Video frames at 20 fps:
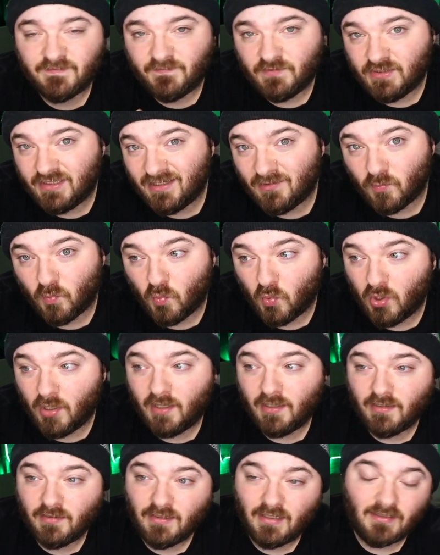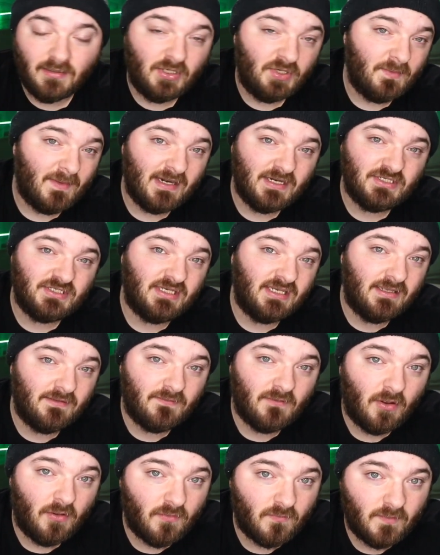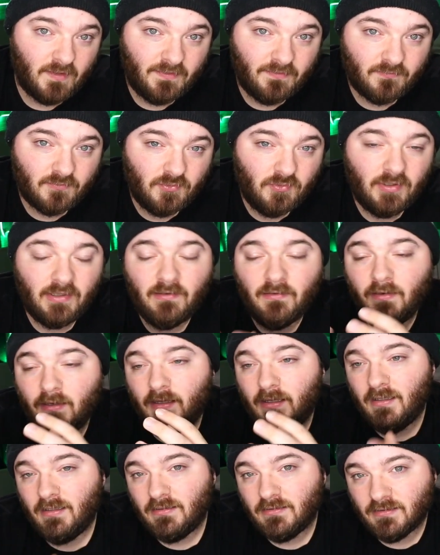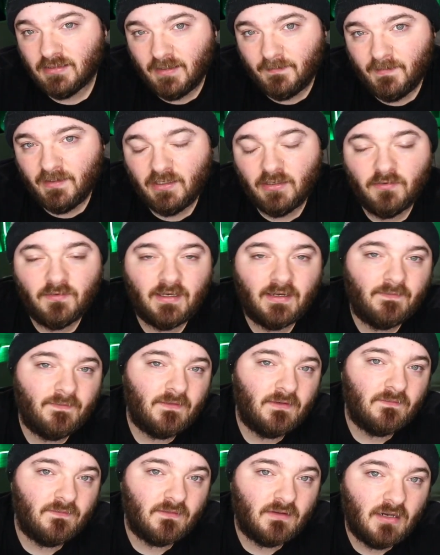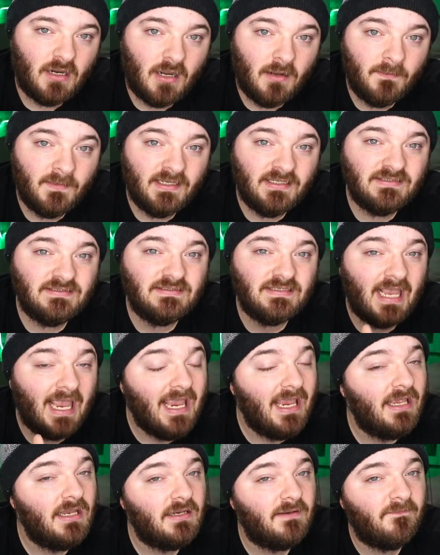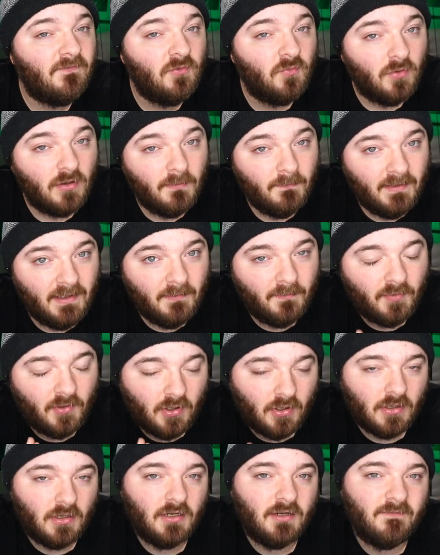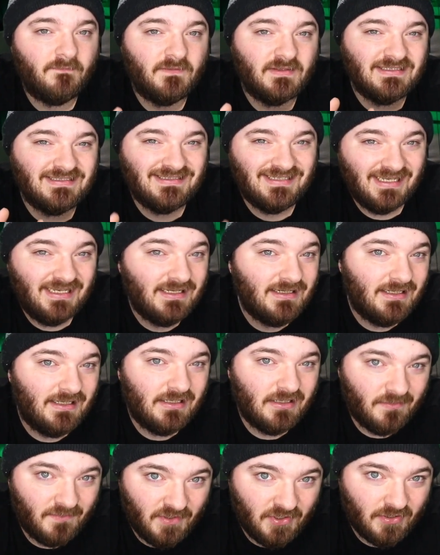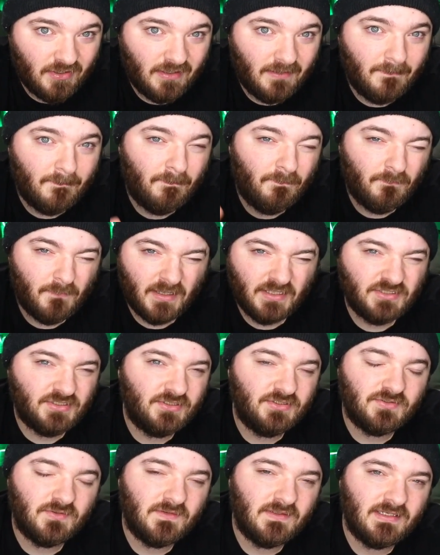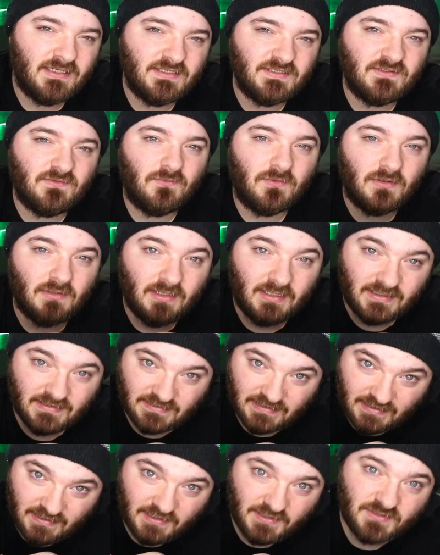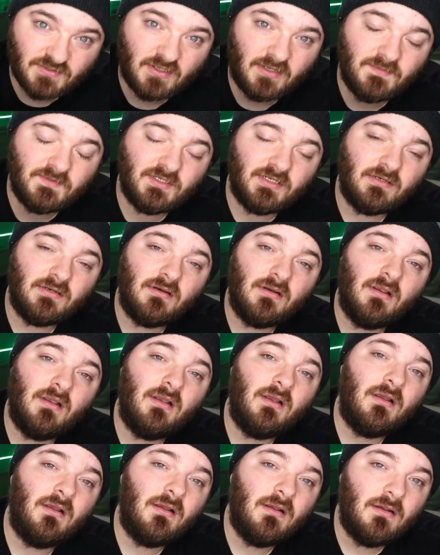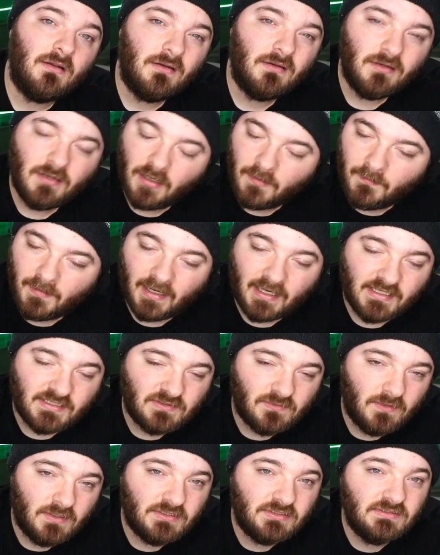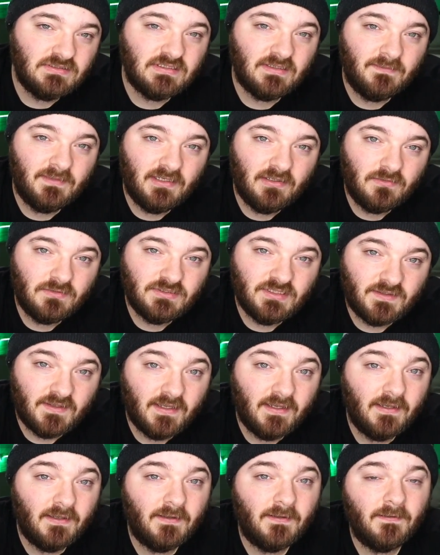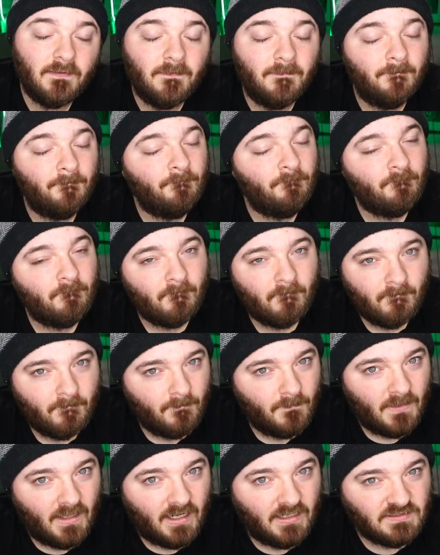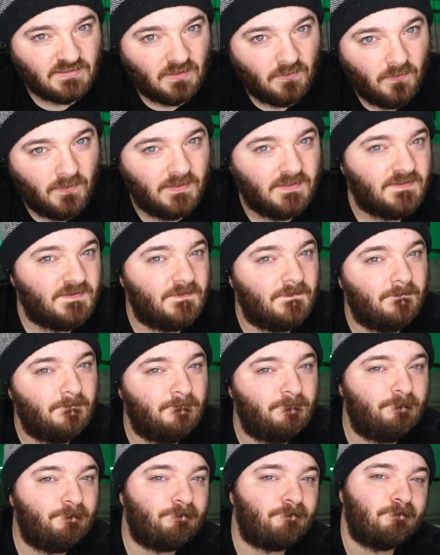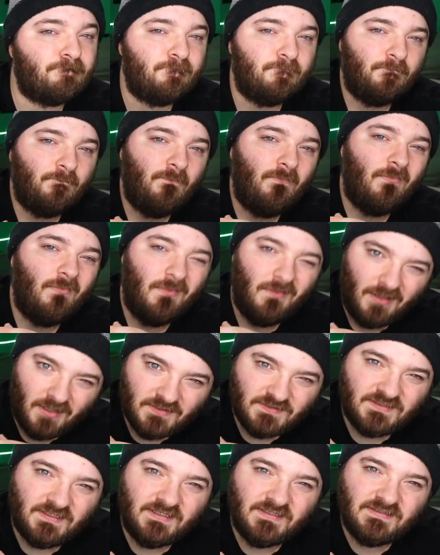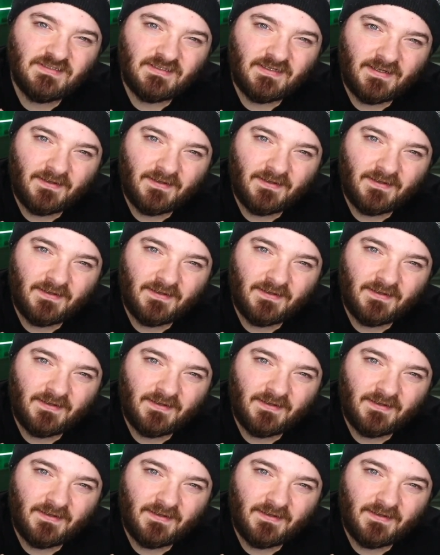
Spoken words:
you did 1 and you managed to get all the way through it, let me know down there in the comments. And if you want to be a part of this D&D community, make sure you join the Discord. Link is in the description. Come by, ask questions, let me know what you think. And as always, I'll see you at sundown.